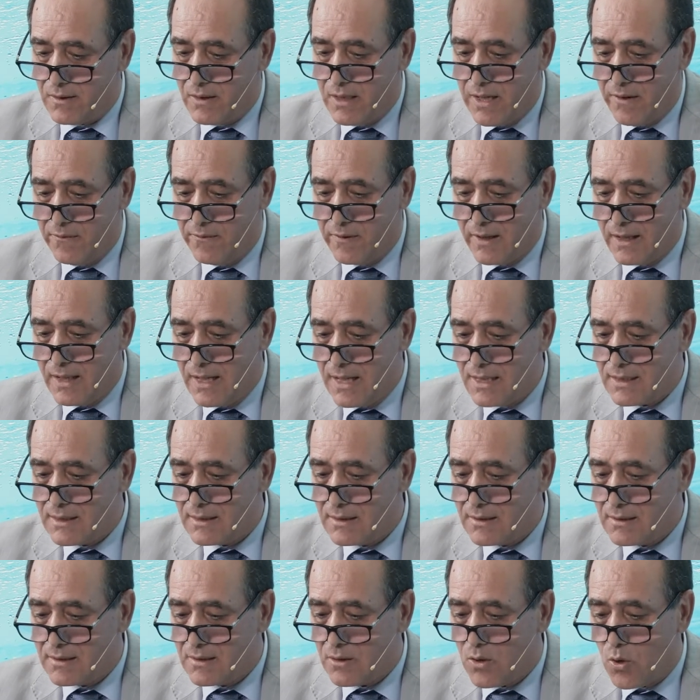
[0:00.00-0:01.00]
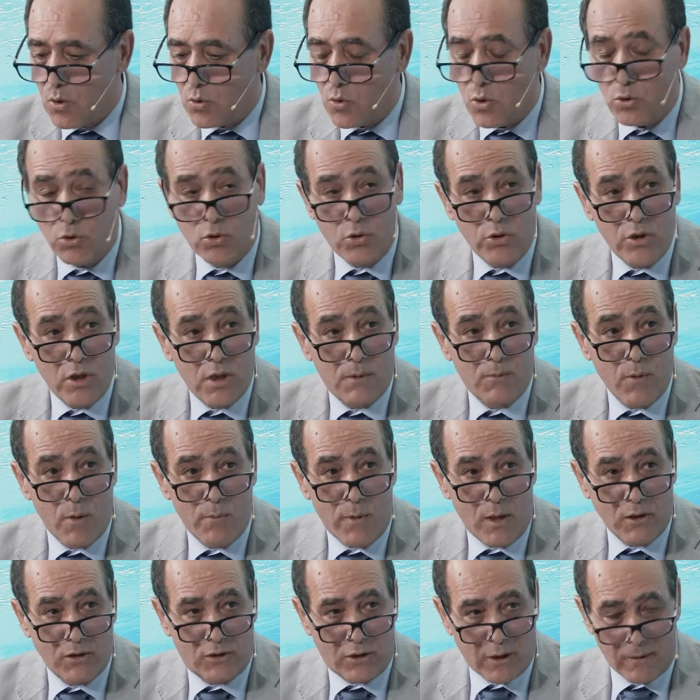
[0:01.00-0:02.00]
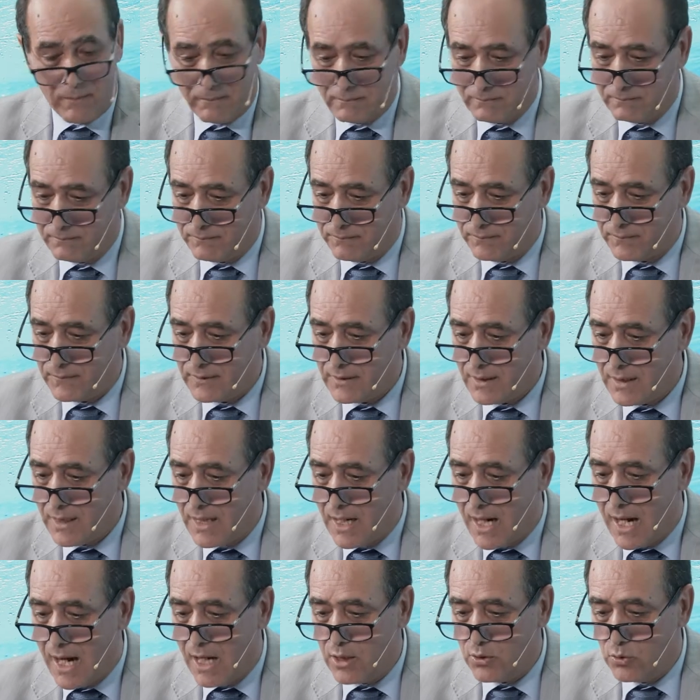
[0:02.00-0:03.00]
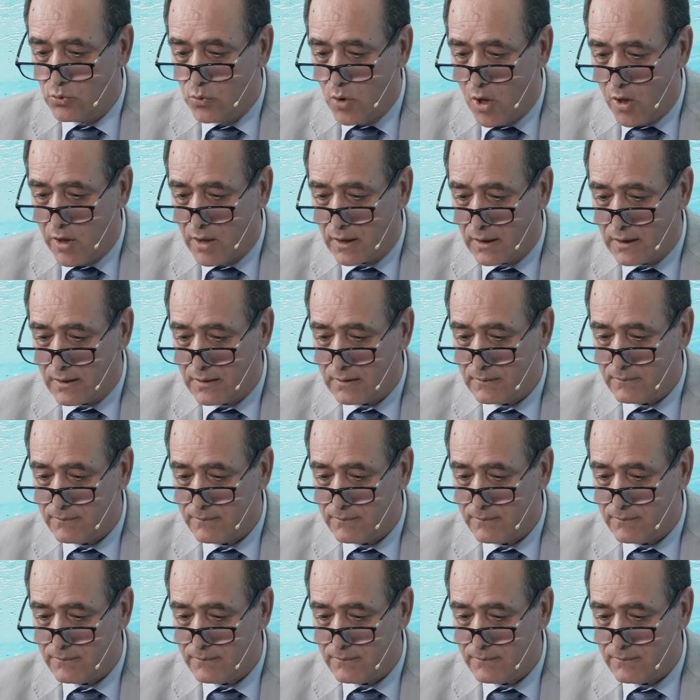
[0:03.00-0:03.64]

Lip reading: Nevertheless, a continuous momentum and work